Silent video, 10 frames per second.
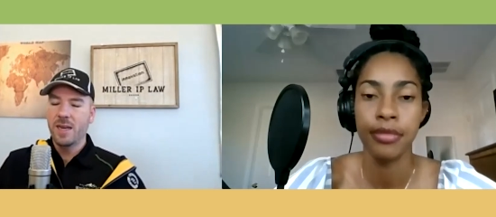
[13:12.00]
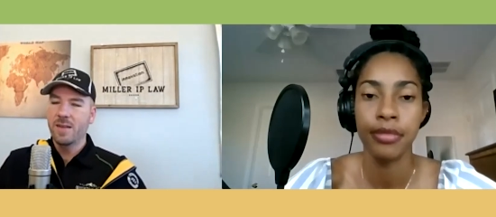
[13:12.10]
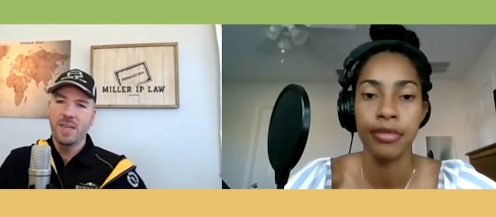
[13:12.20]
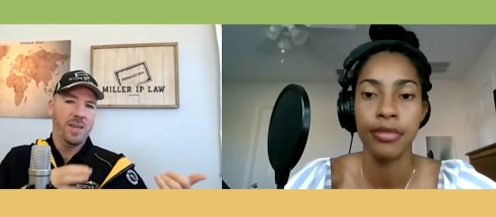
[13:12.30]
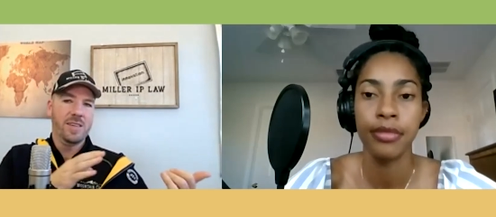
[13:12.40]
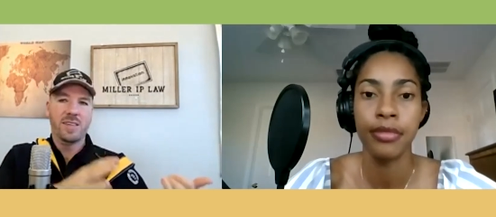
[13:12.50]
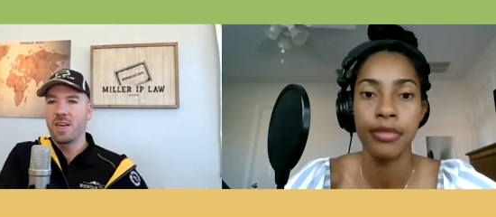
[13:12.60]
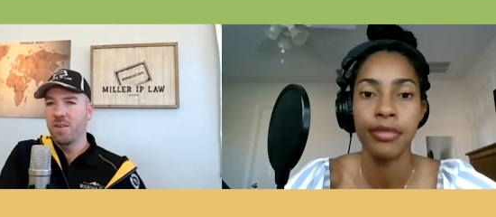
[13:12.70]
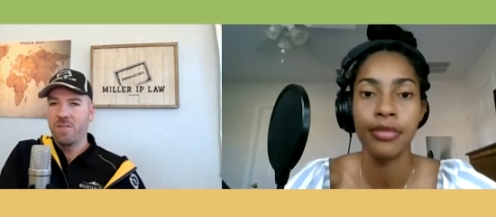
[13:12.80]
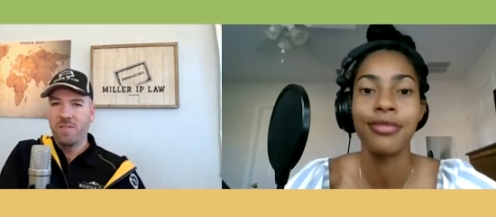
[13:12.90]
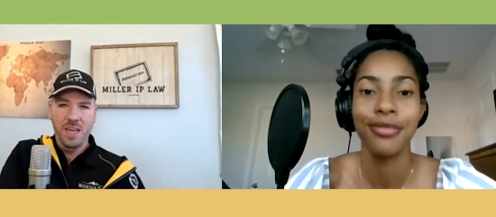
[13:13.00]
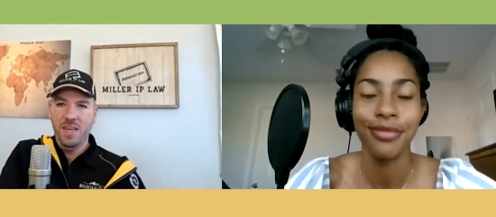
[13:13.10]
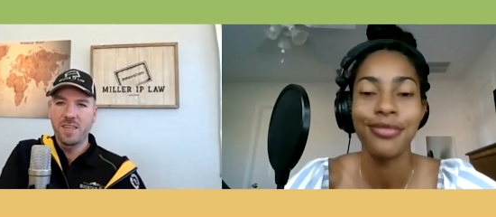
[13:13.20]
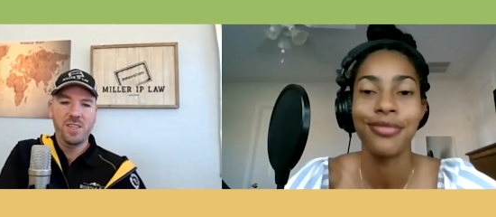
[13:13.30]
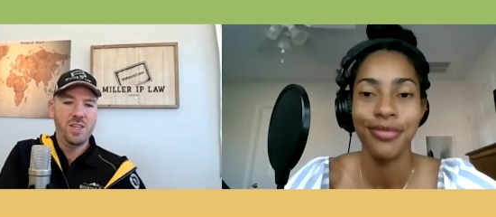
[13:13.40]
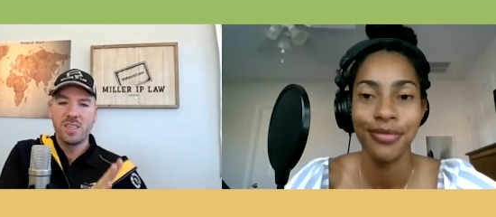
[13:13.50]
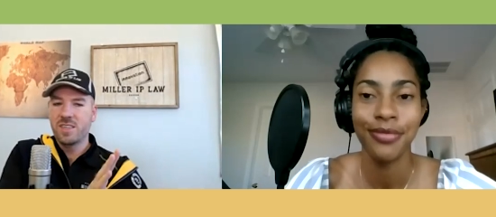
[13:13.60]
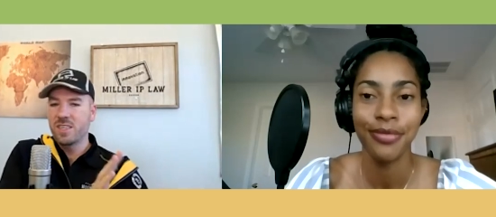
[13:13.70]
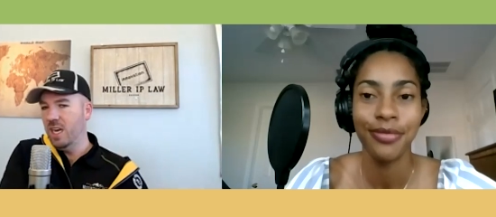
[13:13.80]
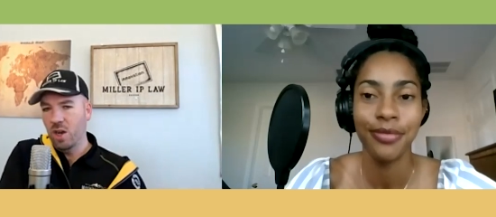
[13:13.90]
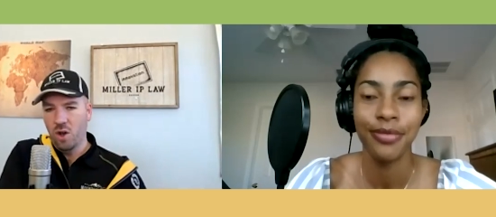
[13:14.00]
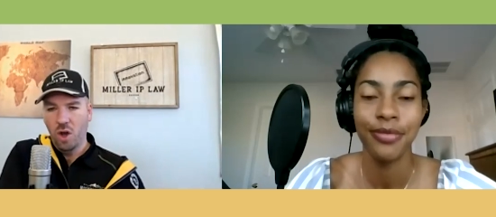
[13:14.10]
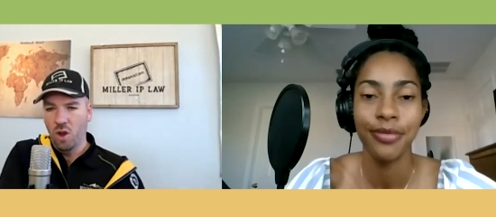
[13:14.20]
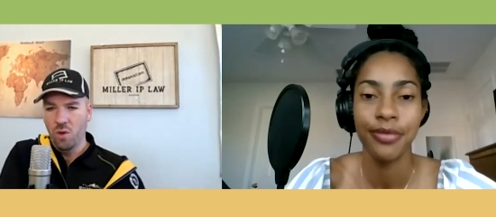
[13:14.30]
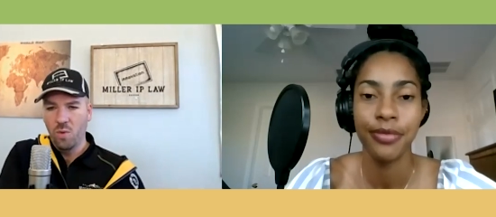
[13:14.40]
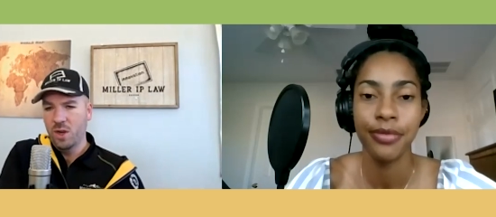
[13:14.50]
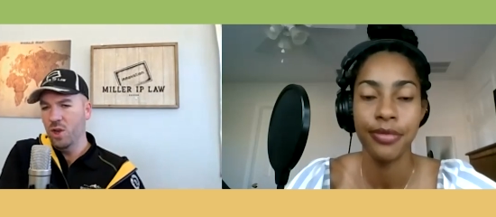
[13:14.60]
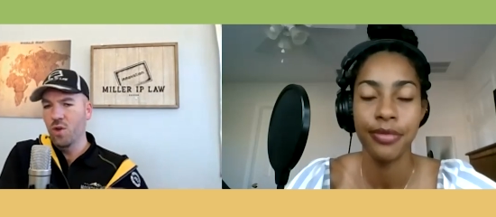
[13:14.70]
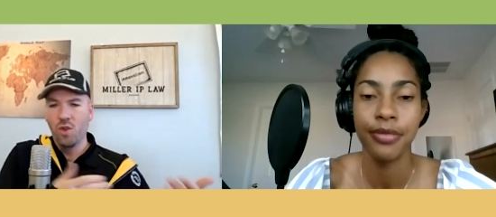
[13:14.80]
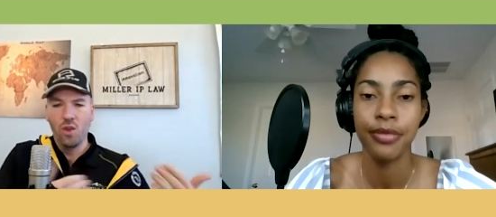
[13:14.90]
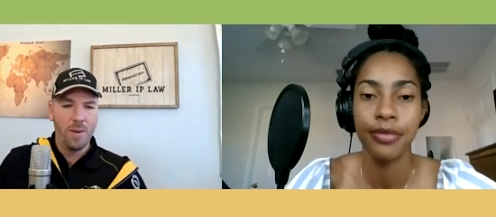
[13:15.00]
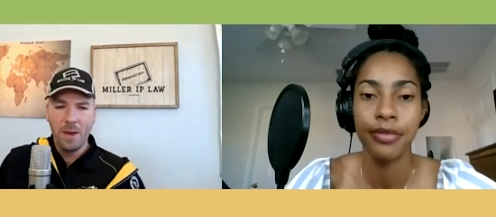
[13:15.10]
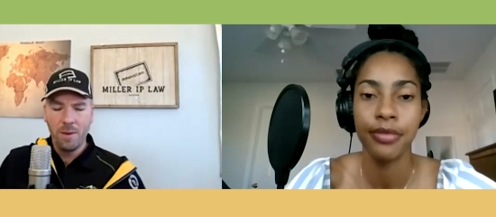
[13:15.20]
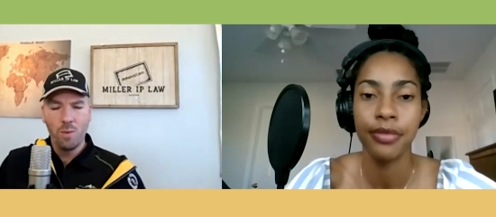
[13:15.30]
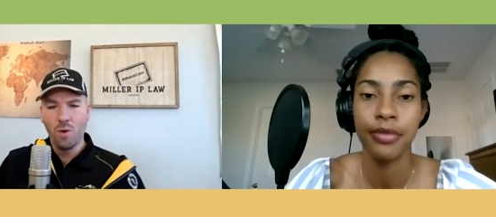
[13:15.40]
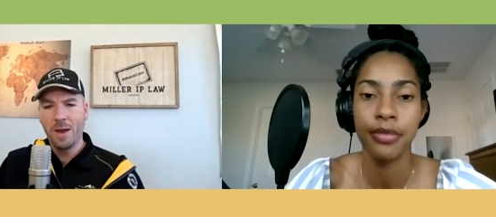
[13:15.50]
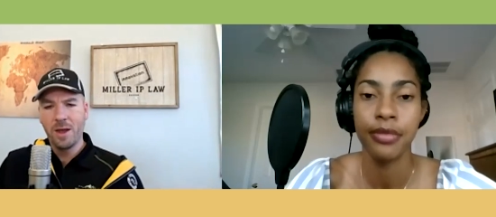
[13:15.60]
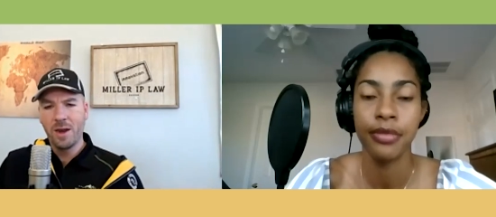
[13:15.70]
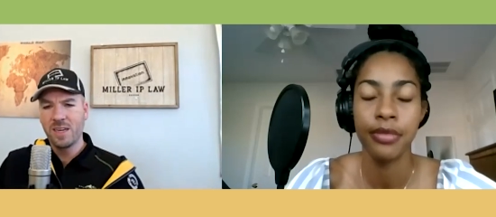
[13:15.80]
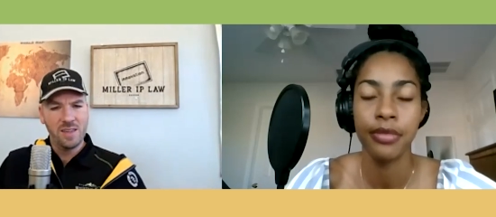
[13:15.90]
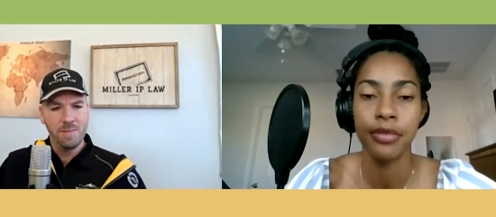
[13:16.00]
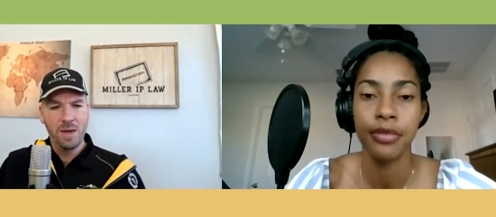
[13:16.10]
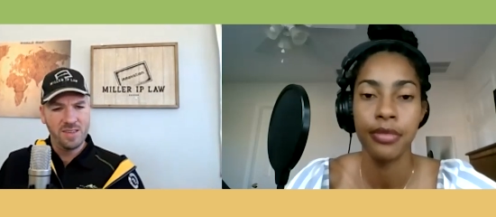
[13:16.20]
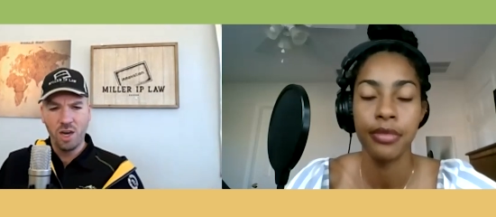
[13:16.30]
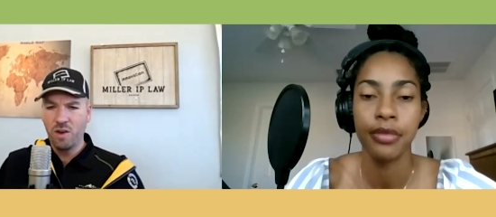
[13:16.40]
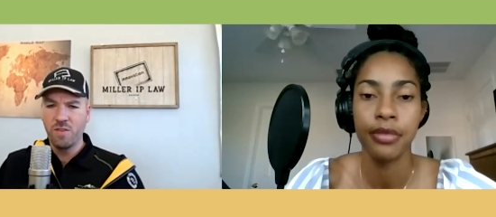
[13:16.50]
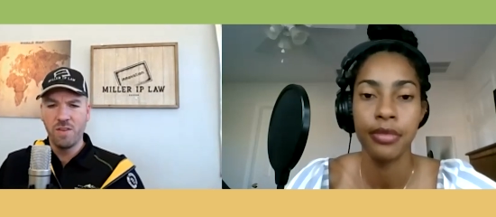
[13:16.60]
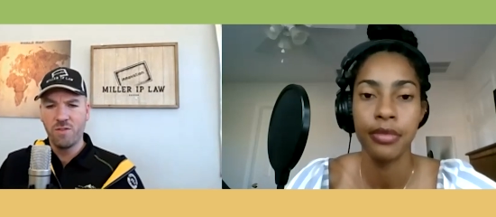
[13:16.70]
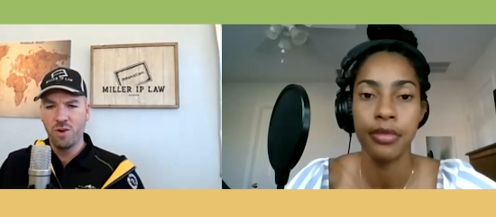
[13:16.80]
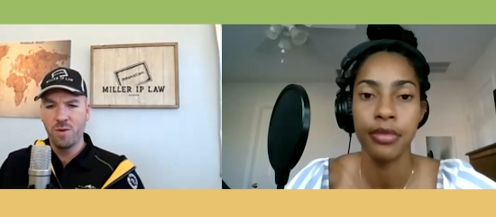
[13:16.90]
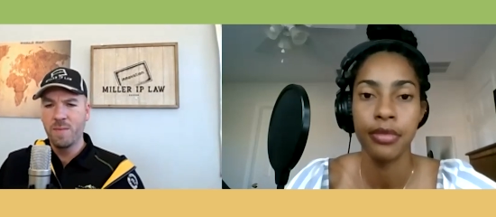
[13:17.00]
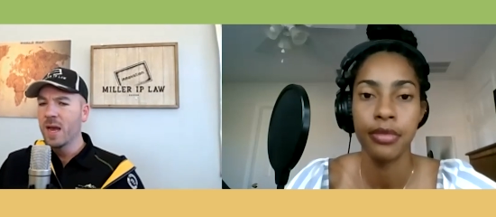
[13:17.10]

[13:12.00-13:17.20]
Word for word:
Speaker 1: and then you can see our fees. You can see all that we do, learn about more about us and myself, the firm.